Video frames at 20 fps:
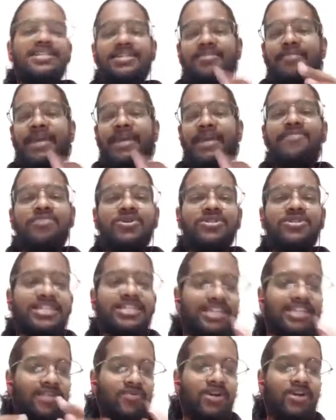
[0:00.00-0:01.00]
The main
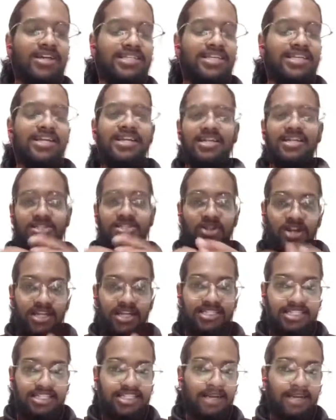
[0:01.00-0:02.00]
music that works is
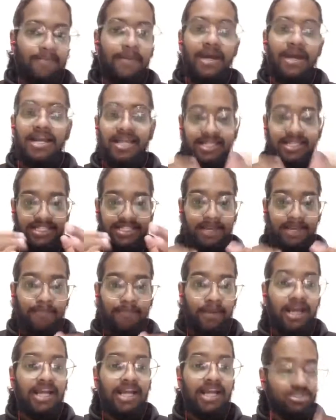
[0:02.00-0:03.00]
called as the tapang, and the
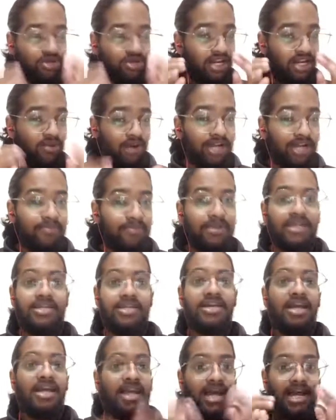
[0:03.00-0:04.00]
tapang has only one
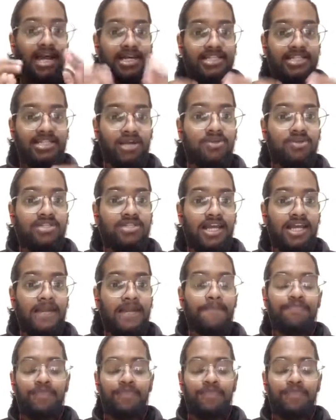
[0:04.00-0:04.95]
beat, and it sounds like.